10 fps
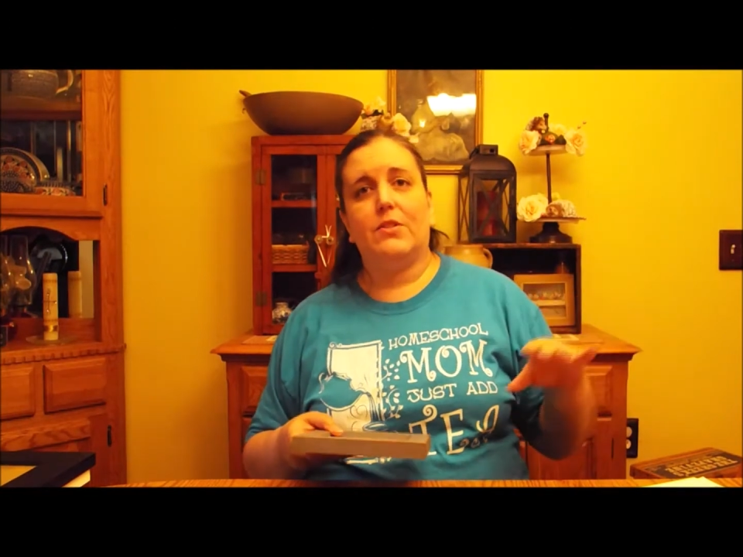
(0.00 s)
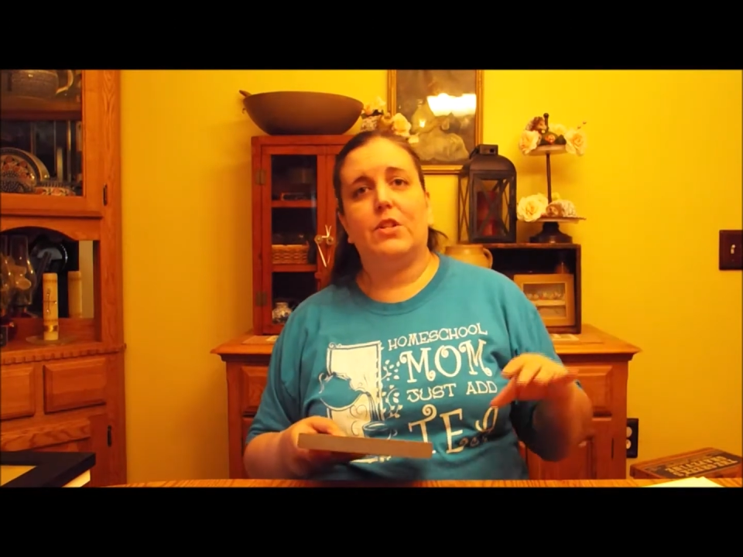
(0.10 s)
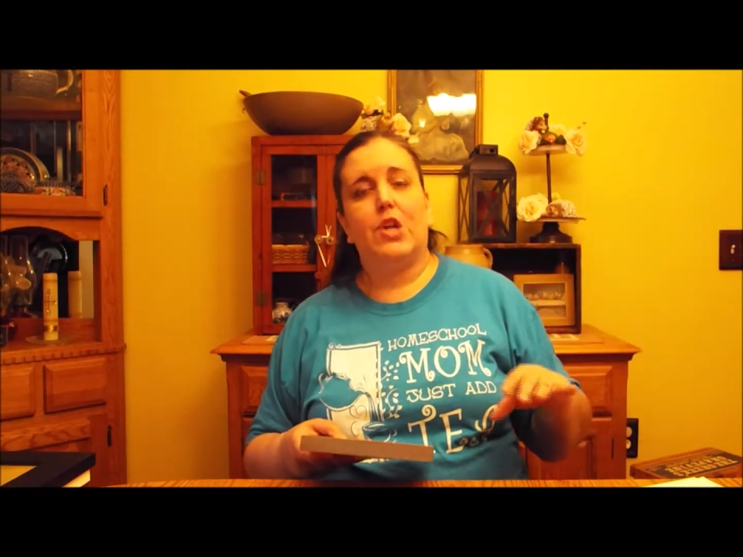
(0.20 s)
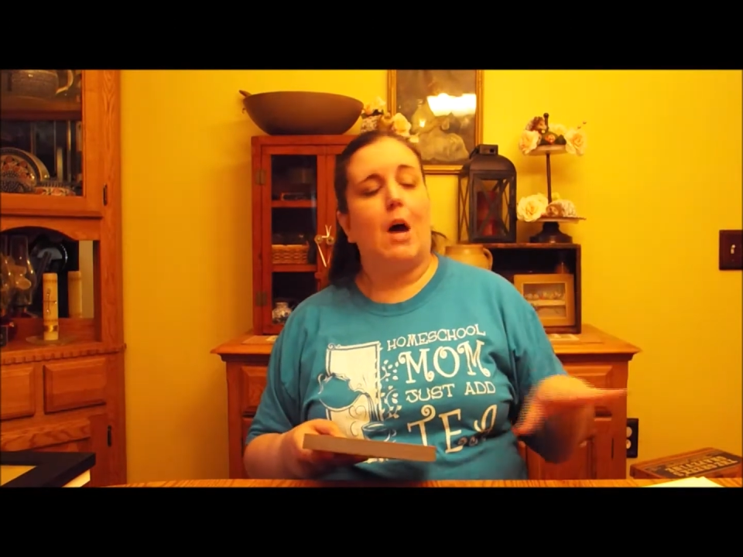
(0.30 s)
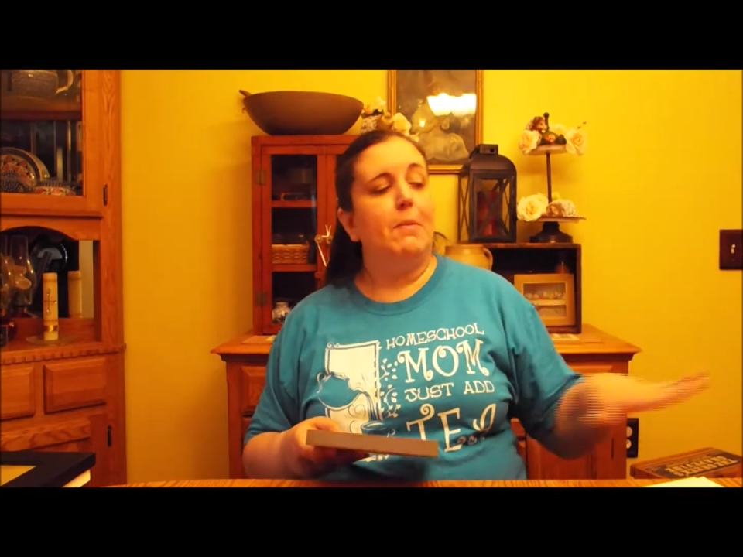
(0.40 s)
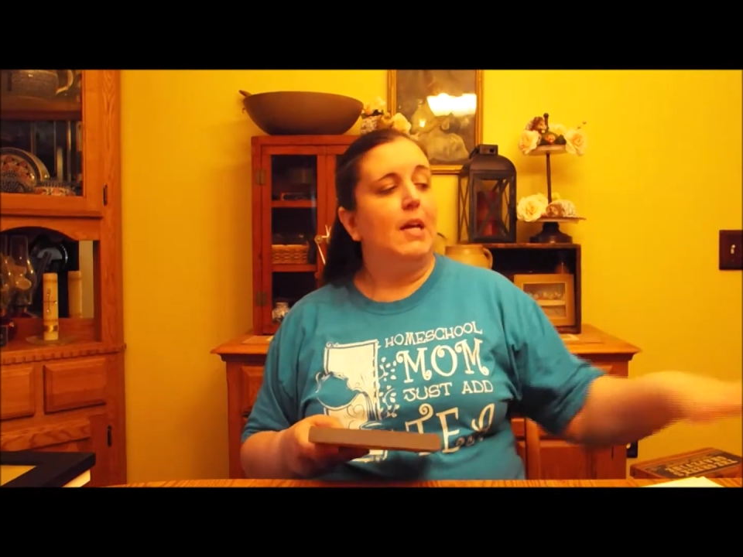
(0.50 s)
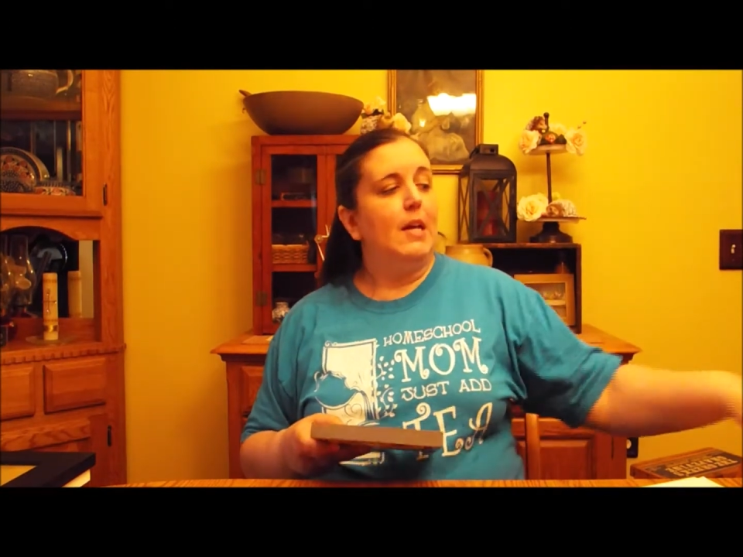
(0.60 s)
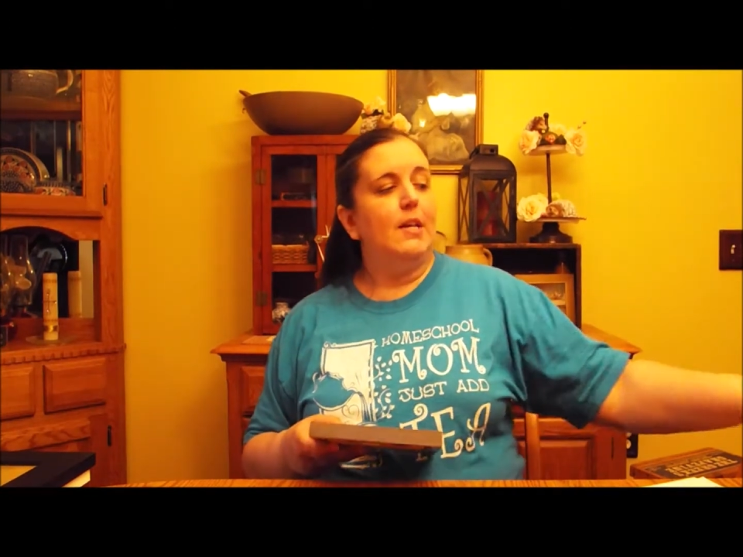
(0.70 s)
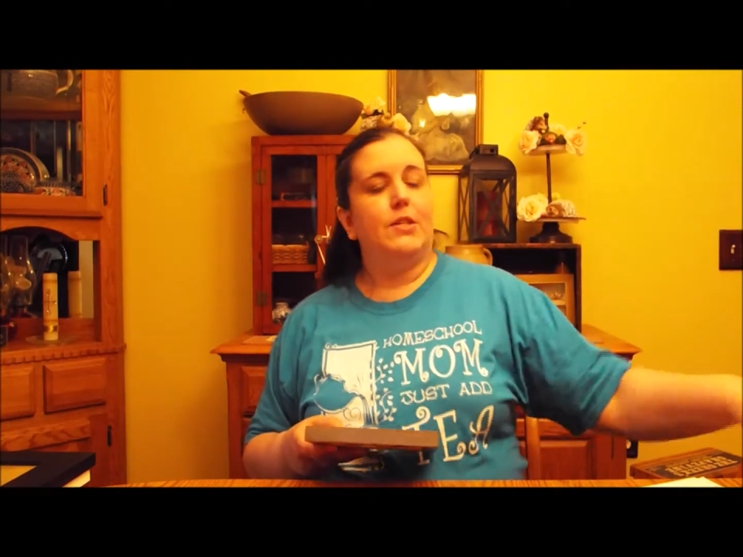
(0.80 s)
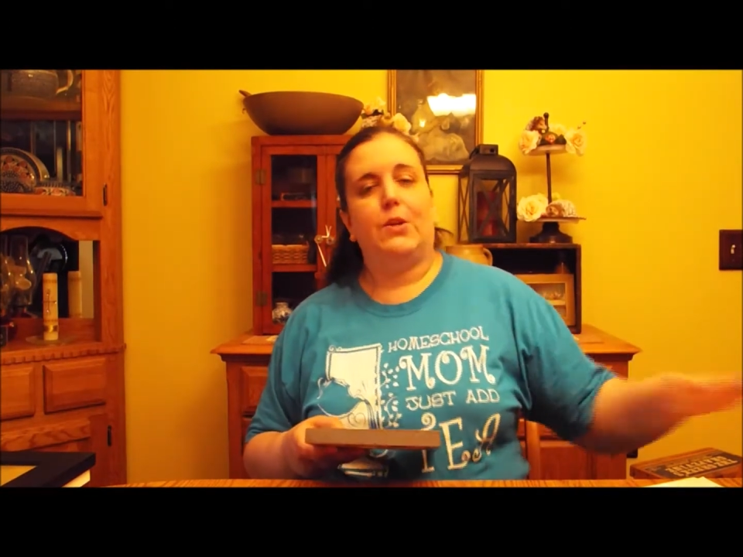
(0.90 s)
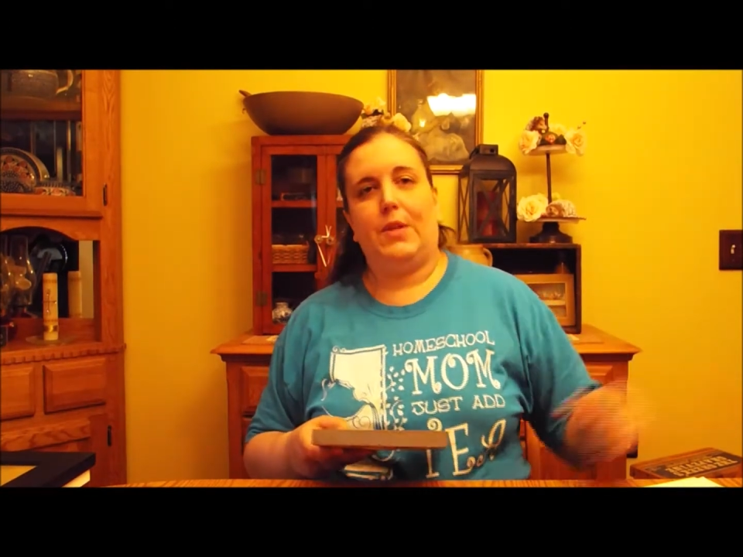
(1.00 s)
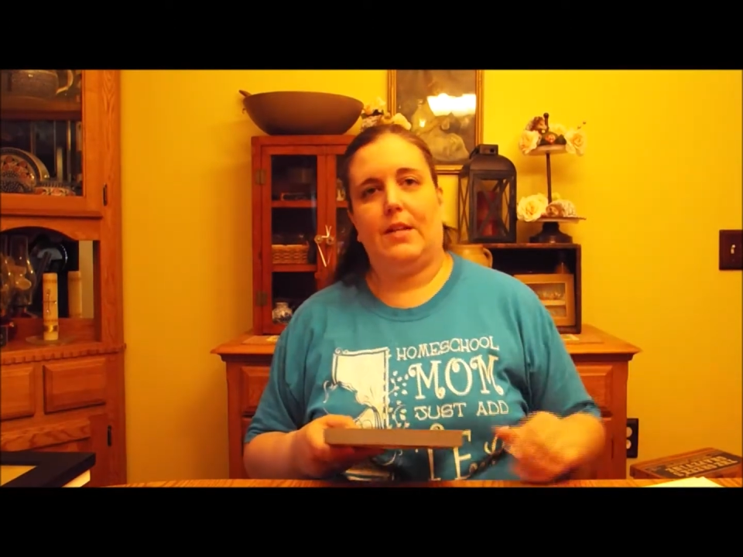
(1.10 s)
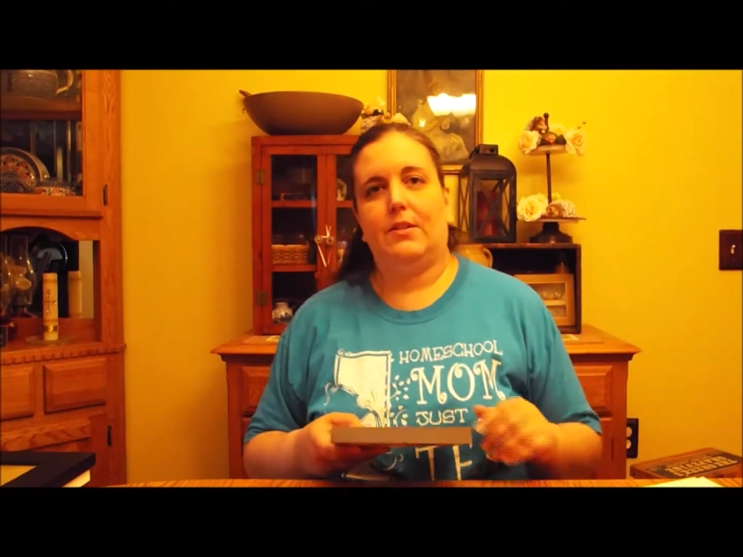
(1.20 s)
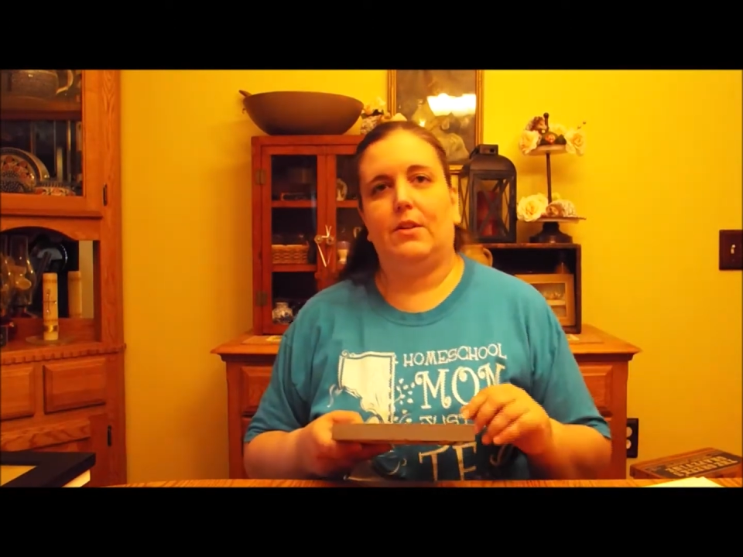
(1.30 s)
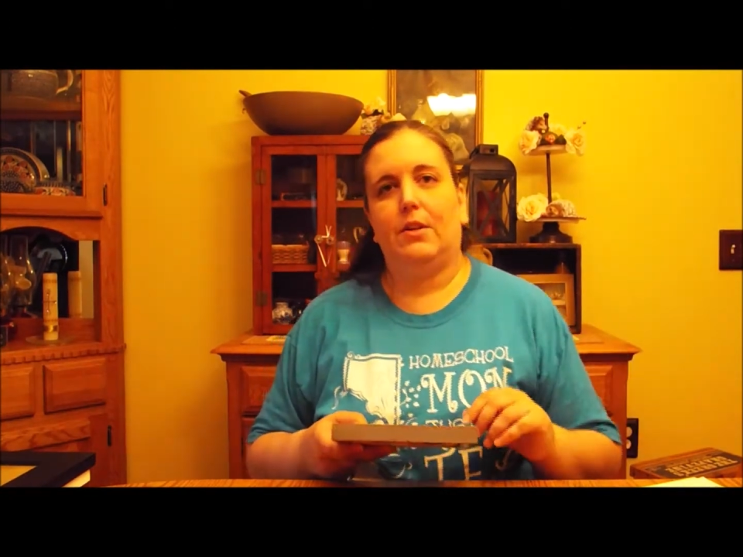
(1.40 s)
top, so that's
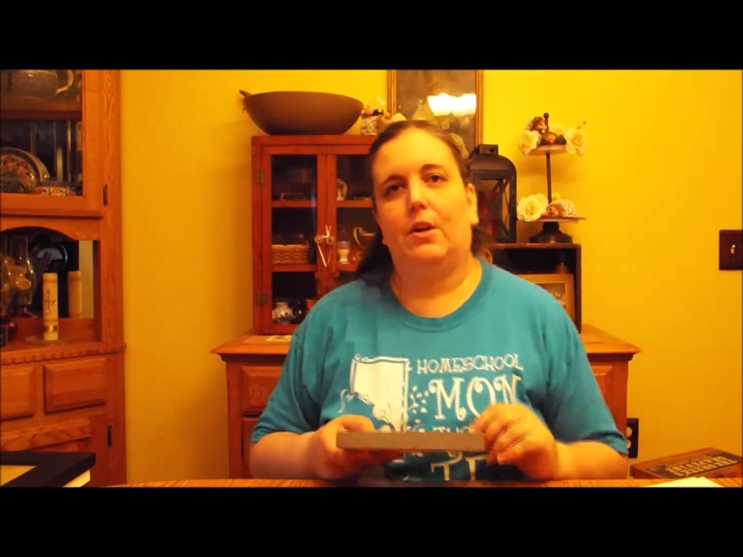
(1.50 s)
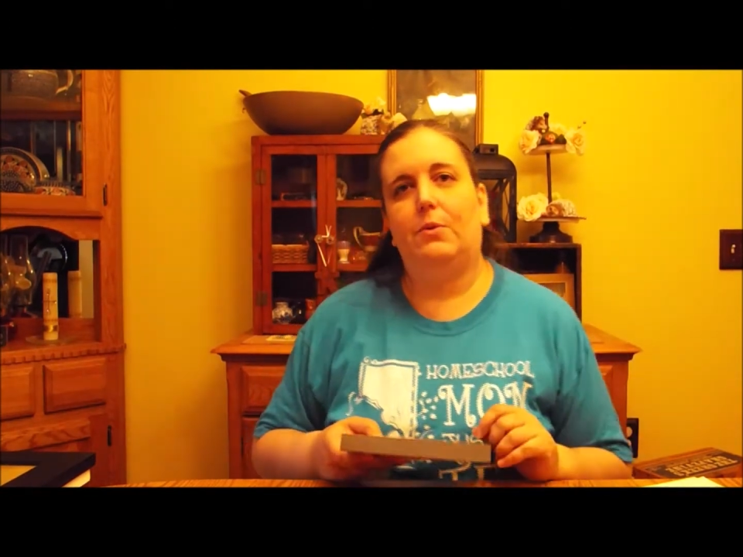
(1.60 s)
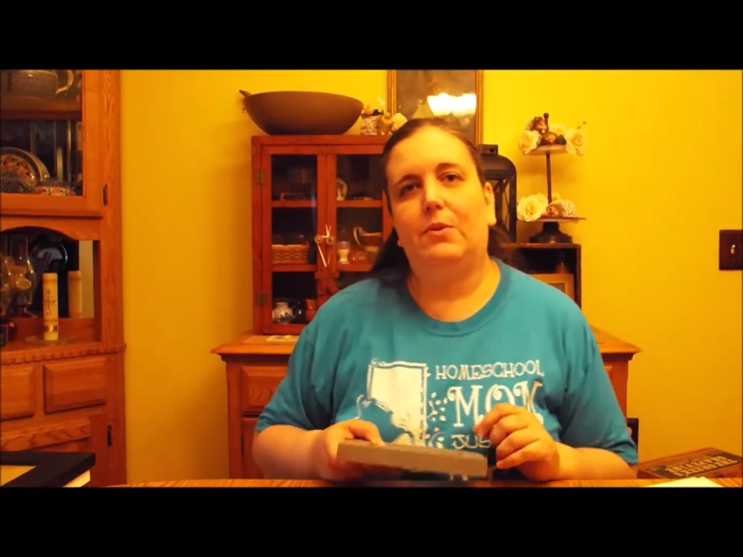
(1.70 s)
going to go